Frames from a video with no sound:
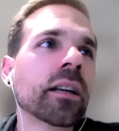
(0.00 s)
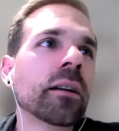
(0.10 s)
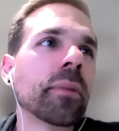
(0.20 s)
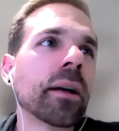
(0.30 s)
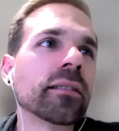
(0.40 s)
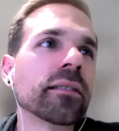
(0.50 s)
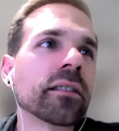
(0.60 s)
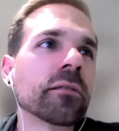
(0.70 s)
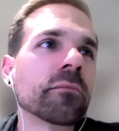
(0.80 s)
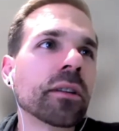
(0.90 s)

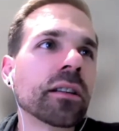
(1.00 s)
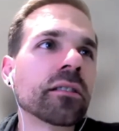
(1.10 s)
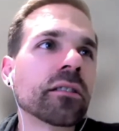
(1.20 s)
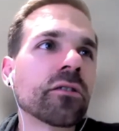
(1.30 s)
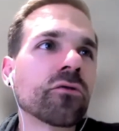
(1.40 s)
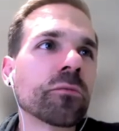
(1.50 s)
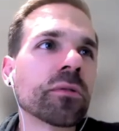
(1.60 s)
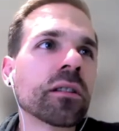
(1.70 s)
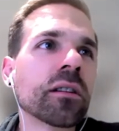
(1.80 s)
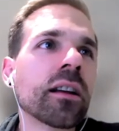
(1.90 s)
Palestinian militant
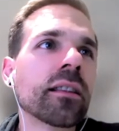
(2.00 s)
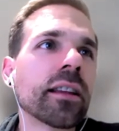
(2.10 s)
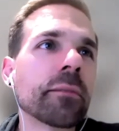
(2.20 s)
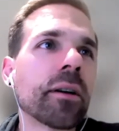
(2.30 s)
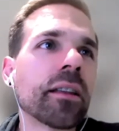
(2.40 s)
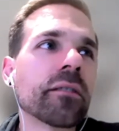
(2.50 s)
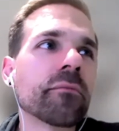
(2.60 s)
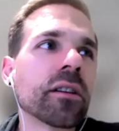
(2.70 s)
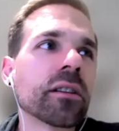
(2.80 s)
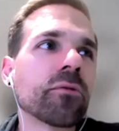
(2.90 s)
groups led by the
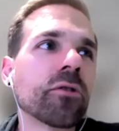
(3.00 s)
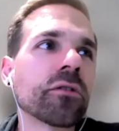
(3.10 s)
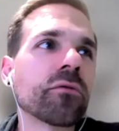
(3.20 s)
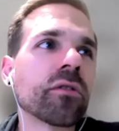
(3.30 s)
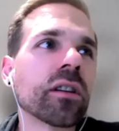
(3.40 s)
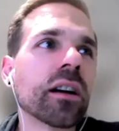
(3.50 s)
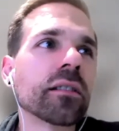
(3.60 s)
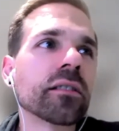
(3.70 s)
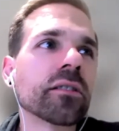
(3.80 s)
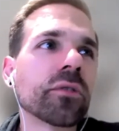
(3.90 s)
Hamas broke through the
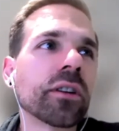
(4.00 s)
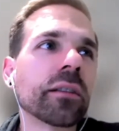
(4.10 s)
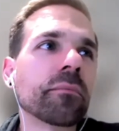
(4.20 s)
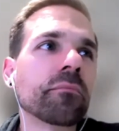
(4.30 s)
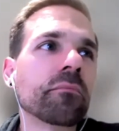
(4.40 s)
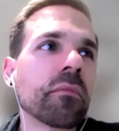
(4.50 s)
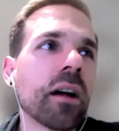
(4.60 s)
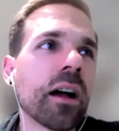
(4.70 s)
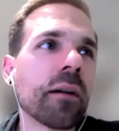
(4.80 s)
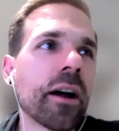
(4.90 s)
Gaza Israeli
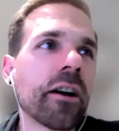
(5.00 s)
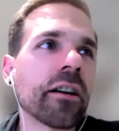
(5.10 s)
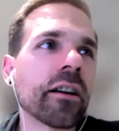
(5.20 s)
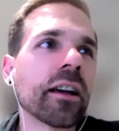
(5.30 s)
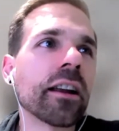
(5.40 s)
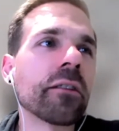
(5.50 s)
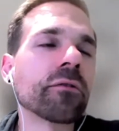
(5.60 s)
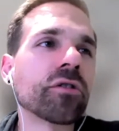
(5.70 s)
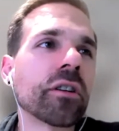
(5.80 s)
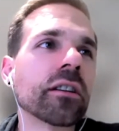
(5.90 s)
uh, barrier and
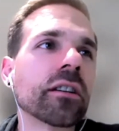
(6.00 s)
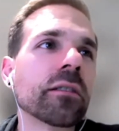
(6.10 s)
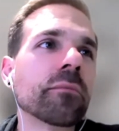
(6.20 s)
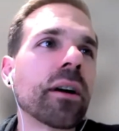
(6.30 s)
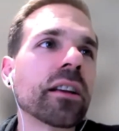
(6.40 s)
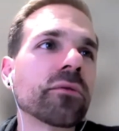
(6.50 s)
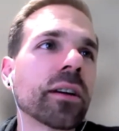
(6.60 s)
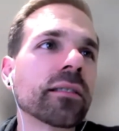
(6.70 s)
infiltrated nearby Israeli